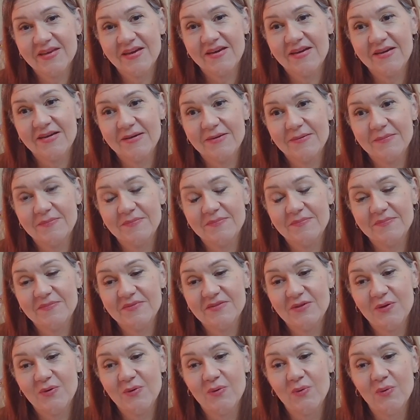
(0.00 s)
Um,
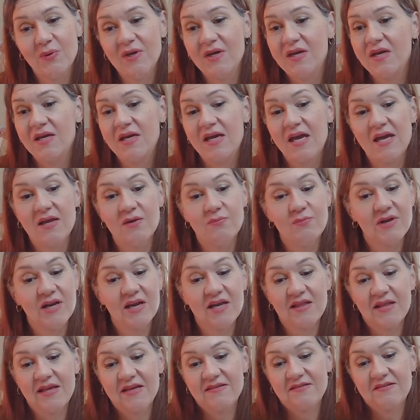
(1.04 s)
so, and what I
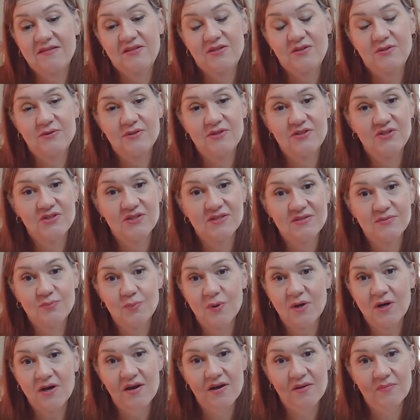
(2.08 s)
like to do is just
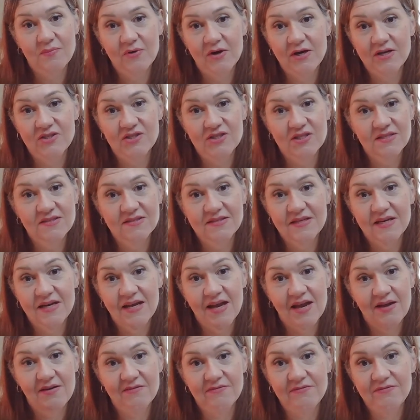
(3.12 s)
work on projects that I
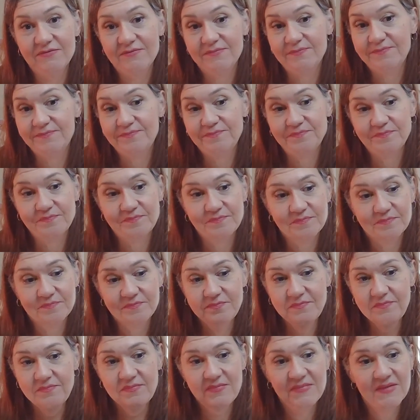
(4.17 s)
have,
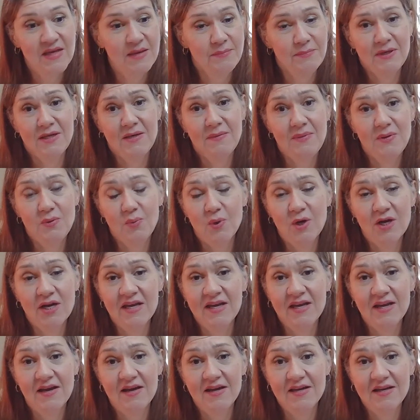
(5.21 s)
I'm going to be
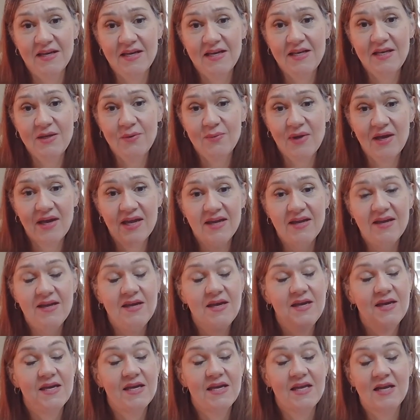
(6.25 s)
working on anyway.
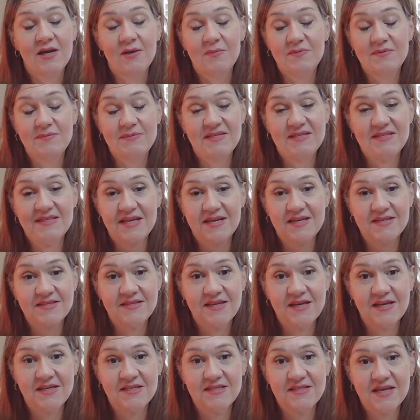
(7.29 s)
It helps me set
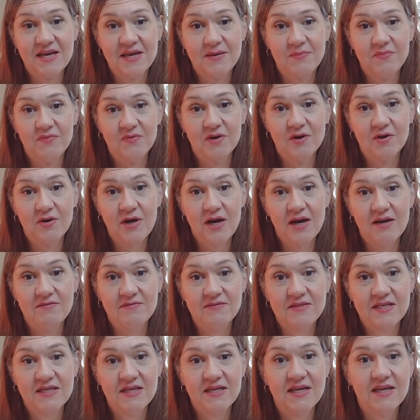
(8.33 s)
aside a time for
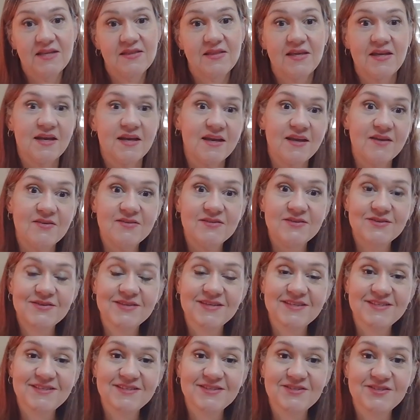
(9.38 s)
crafting. And then I also
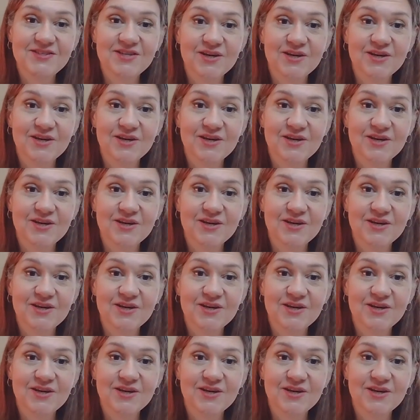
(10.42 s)
get to